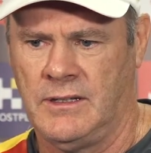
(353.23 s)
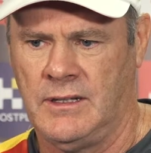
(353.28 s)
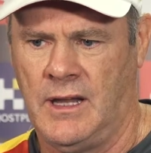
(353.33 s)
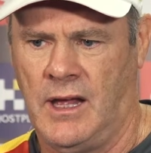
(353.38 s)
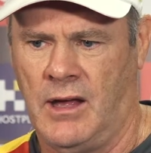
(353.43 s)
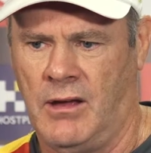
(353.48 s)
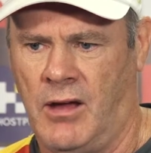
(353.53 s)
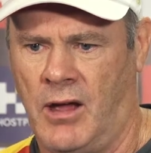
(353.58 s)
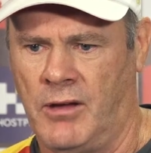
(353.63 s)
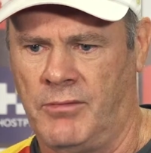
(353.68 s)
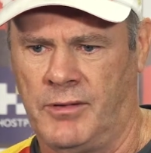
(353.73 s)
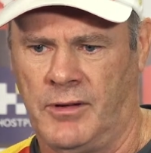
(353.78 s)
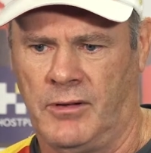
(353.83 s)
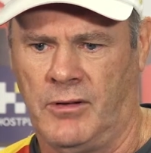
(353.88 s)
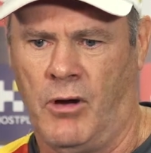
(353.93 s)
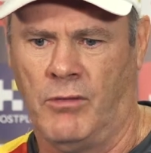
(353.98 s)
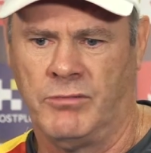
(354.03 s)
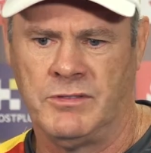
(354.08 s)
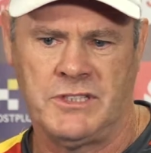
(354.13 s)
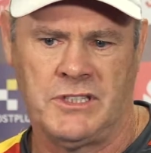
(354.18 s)

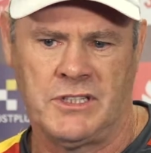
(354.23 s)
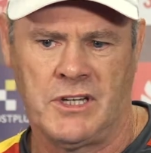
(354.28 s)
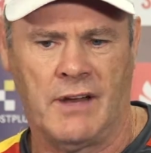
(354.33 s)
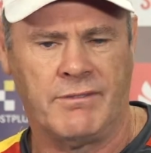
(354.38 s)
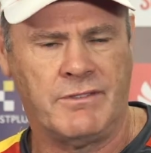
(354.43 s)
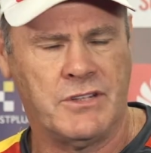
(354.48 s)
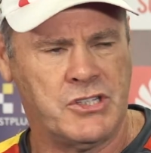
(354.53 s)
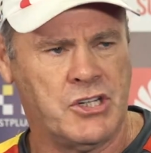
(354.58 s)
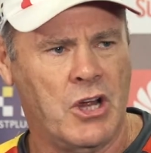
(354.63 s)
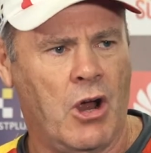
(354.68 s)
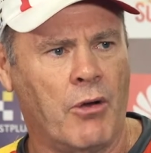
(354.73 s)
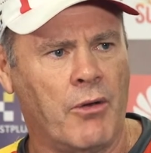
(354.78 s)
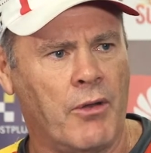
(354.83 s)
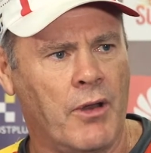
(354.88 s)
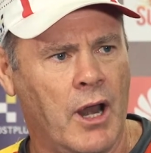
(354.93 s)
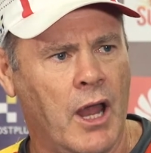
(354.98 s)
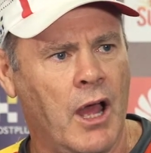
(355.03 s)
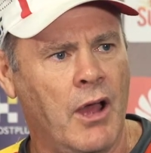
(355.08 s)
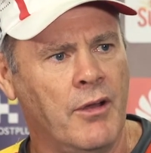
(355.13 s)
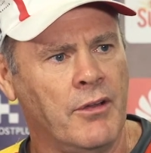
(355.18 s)
he's going to have to shoulder
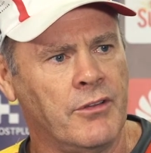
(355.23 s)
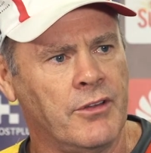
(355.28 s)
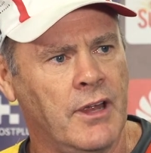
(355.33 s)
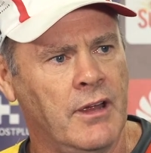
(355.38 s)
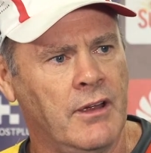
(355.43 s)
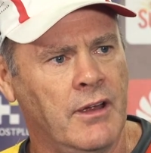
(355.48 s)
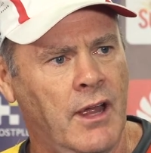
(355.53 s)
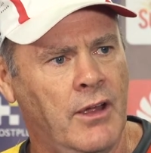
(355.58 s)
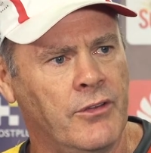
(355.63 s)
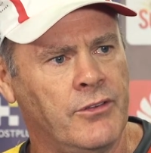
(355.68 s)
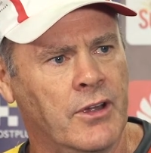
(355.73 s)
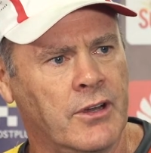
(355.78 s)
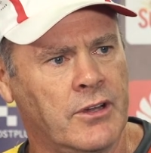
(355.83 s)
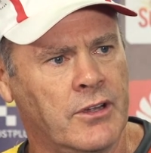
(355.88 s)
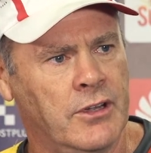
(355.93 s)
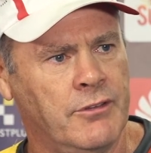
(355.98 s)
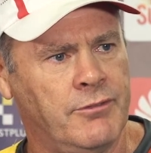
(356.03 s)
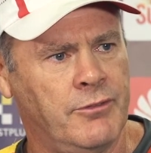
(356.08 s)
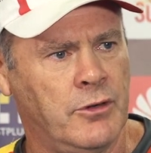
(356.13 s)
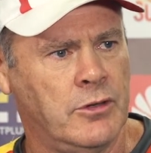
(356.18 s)
the load as our
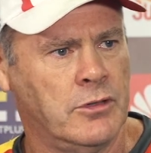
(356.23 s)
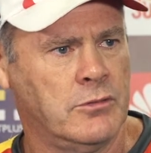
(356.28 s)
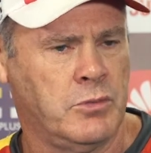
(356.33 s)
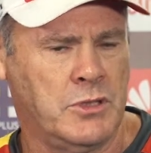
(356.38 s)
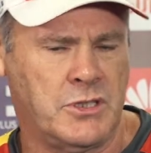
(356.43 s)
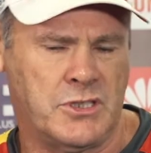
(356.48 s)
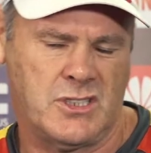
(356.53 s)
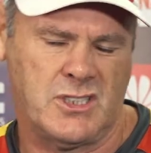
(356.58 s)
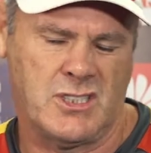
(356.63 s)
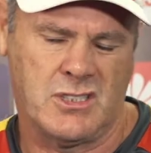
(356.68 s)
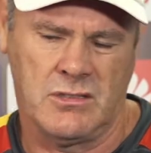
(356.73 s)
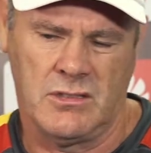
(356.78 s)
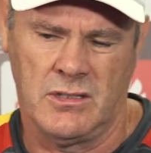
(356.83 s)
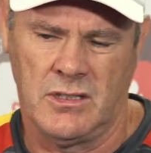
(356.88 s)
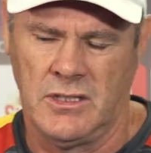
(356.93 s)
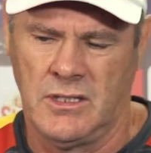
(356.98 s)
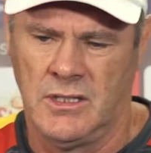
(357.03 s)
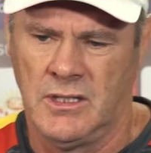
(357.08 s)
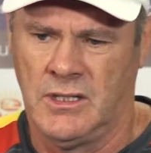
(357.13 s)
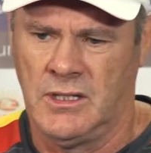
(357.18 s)
key forward, which
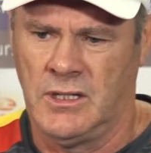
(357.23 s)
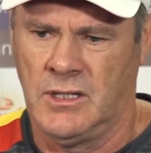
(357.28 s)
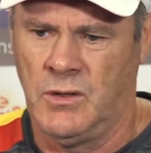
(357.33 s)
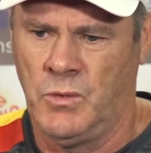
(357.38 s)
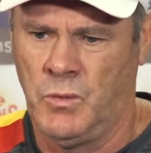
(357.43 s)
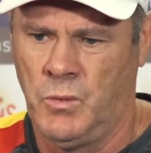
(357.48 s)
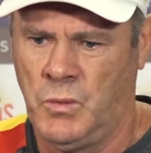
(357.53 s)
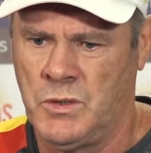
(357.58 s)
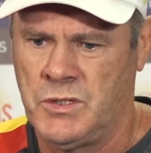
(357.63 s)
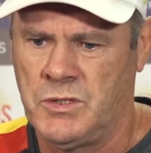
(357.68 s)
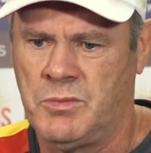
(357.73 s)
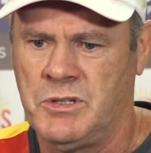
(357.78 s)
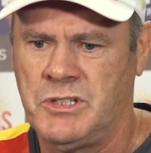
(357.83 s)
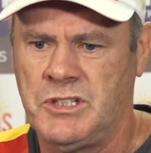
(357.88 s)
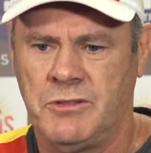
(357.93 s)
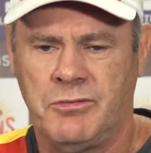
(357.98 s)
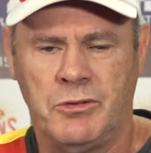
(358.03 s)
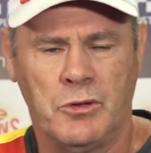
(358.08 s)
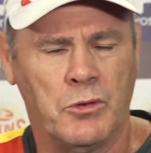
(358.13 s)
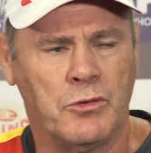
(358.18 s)
will be
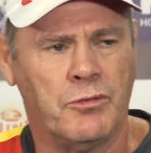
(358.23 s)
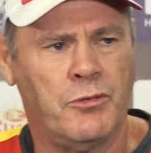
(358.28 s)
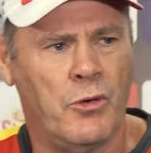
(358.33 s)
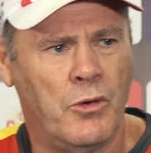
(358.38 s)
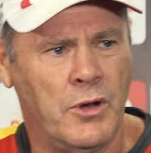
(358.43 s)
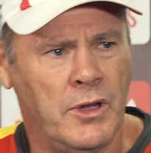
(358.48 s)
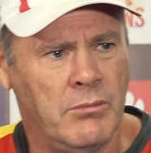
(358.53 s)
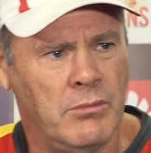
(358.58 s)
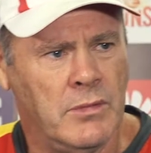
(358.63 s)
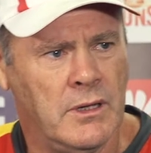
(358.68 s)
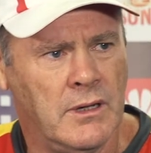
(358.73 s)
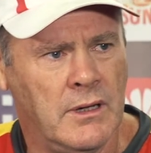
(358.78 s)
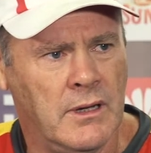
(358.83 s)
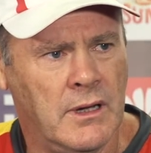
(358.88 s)
difficult for him.